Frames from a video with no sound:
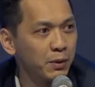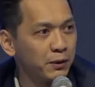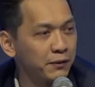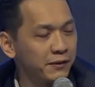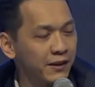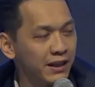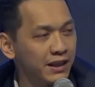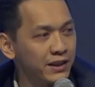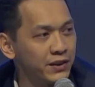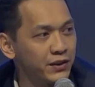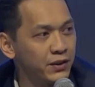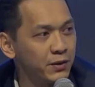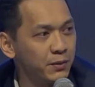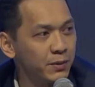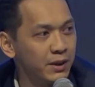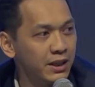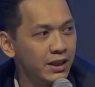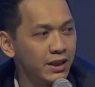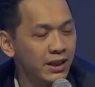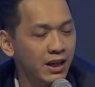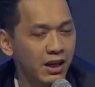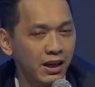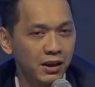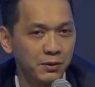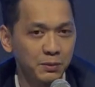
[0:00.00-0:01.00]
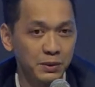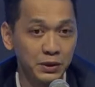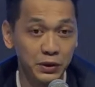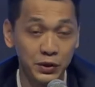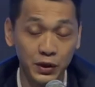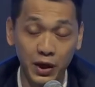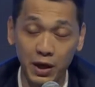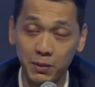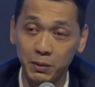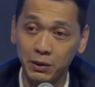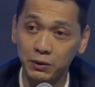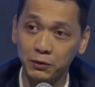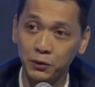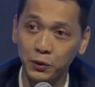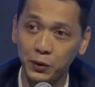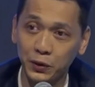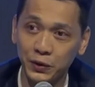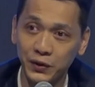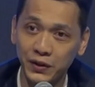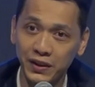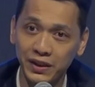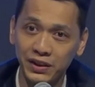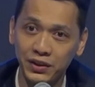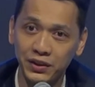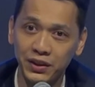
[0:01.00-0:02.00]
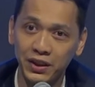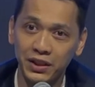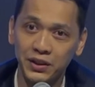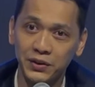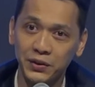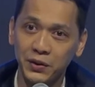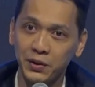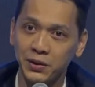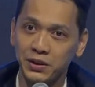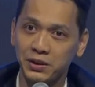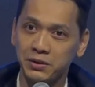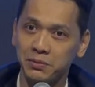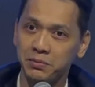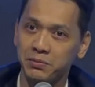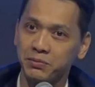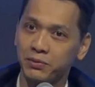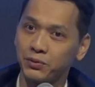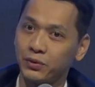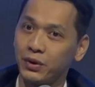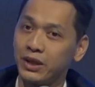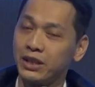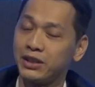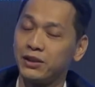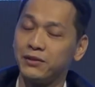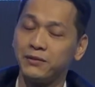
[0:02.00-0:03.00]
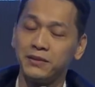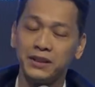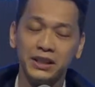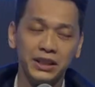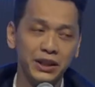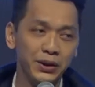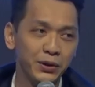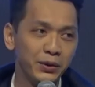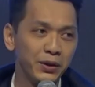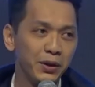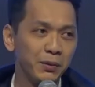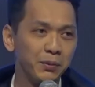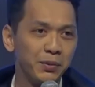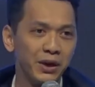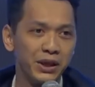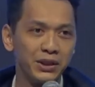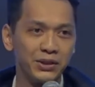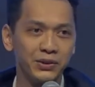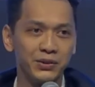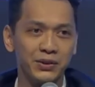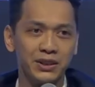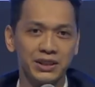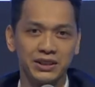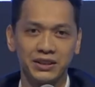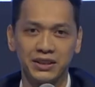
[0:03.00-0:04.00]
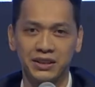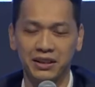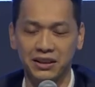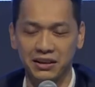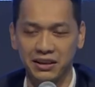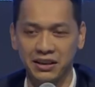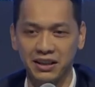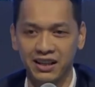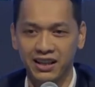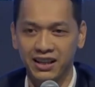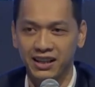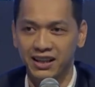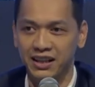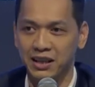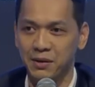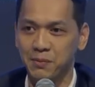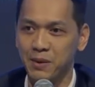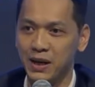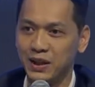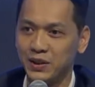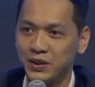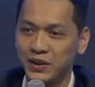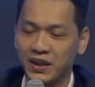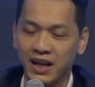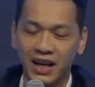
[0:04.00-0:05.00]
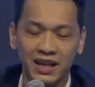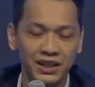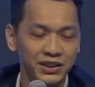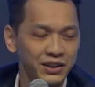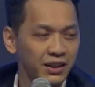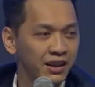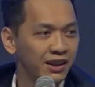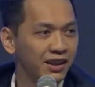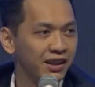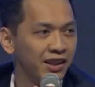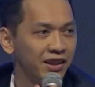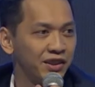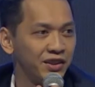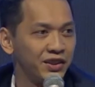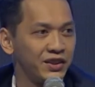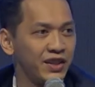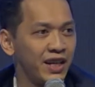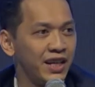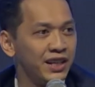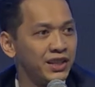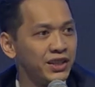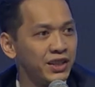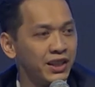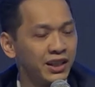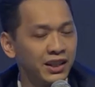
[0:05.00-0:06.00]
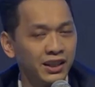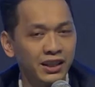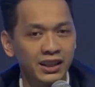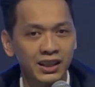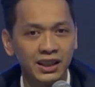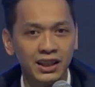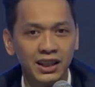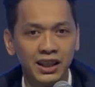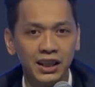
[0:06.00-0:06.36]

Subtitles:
of ACB. I've been chairman for 6 years, so it's relatively new compared to this amazing guys on stage here.